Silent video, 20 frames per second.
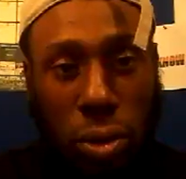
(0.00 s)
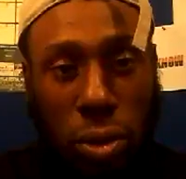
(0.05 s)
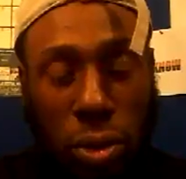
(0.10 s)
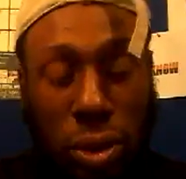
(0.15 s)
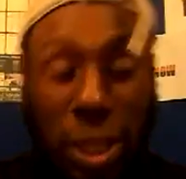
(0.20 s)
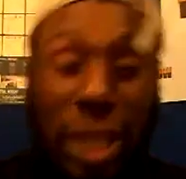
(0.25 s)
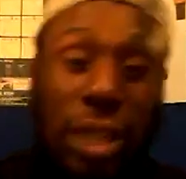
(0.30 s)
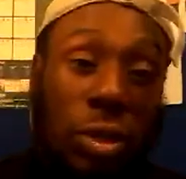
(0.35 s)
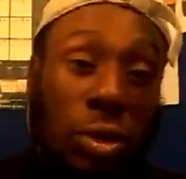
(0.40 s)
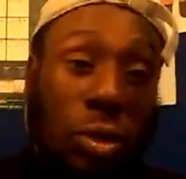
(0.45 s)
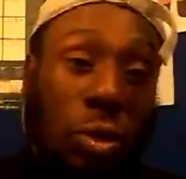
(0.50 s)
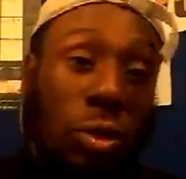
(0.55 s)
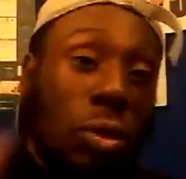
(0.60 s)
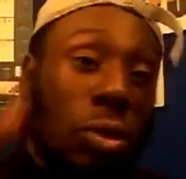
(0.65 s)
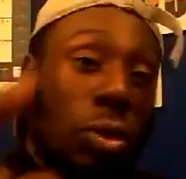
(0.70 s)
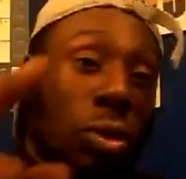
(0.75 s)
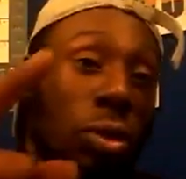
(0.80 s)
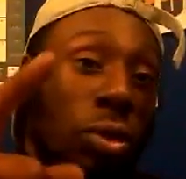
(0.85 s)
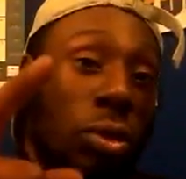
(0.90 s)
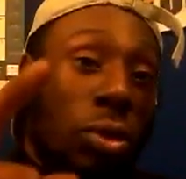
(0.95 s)
That's
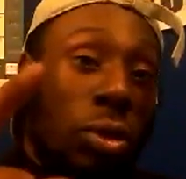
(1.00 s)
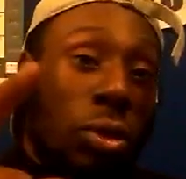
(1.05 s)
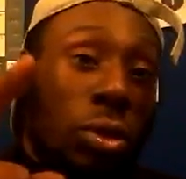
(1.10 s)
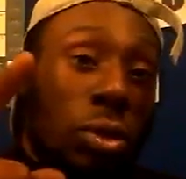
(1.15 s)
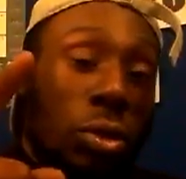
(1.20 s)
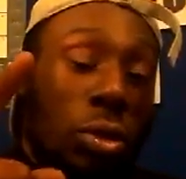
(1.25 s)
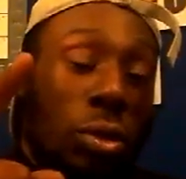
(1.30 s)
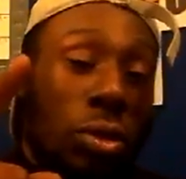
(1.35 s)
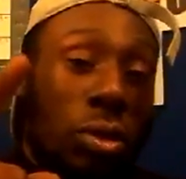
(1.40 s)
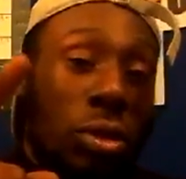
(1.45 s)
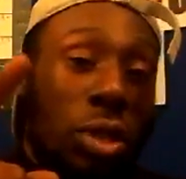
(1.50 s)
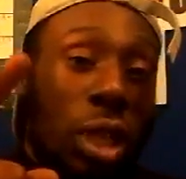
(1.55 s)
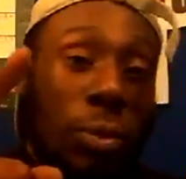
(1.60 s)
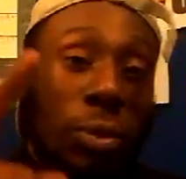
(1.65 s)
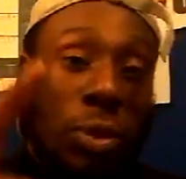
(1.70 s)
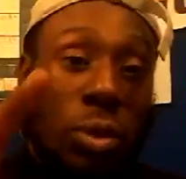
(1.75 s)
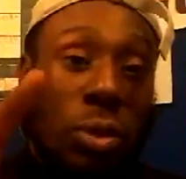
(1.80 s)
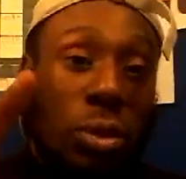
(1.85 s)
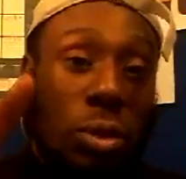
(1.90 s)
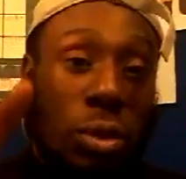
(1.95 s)
your
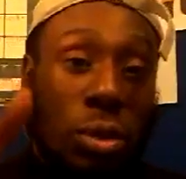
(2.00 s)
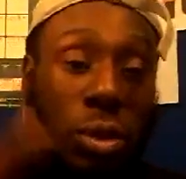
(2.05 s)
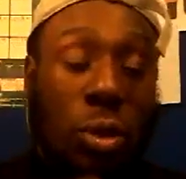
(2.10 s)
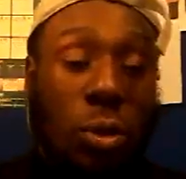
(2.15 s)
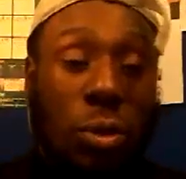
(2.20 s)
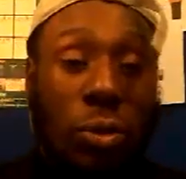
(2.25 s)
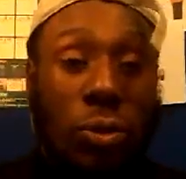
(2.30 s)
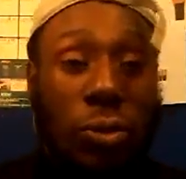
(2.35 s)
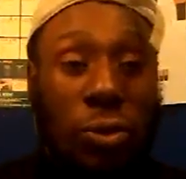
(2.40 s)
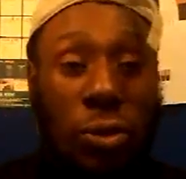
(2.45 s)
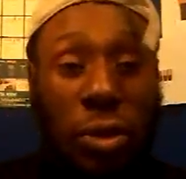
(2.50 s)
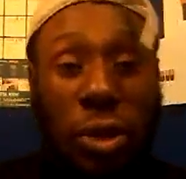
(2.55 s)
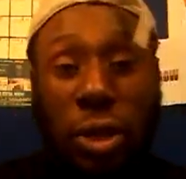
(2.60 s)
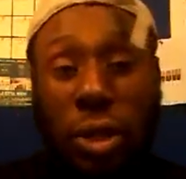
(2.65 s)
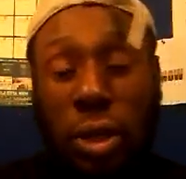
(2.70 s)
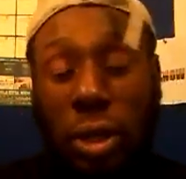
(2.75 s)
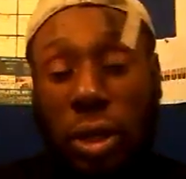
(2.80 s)
steps 2 and 3.